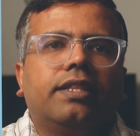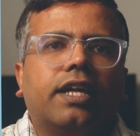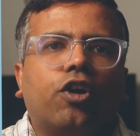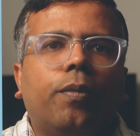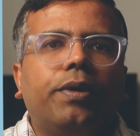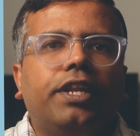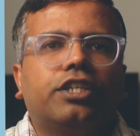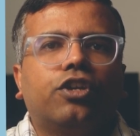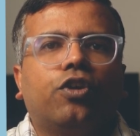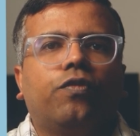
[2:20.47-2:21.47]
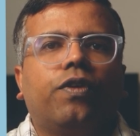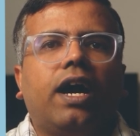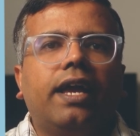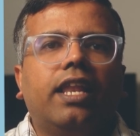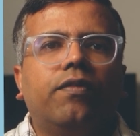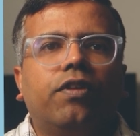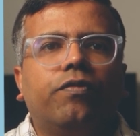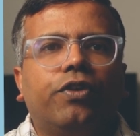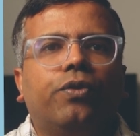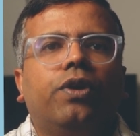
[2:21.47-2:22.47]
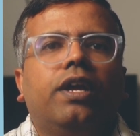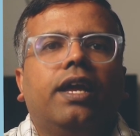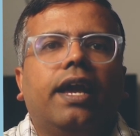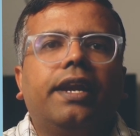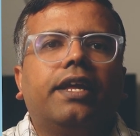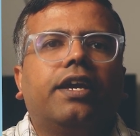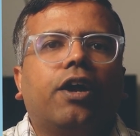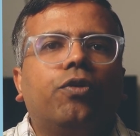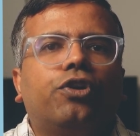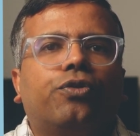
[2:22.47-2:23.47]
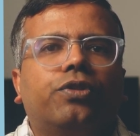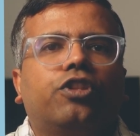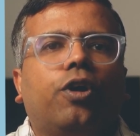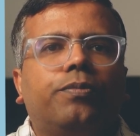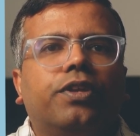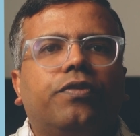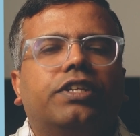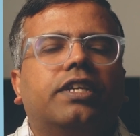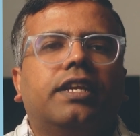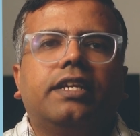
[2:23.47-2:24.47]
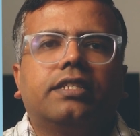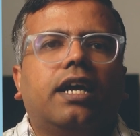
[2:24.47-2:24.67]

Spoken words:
The combination of high-level view and ground truth observation is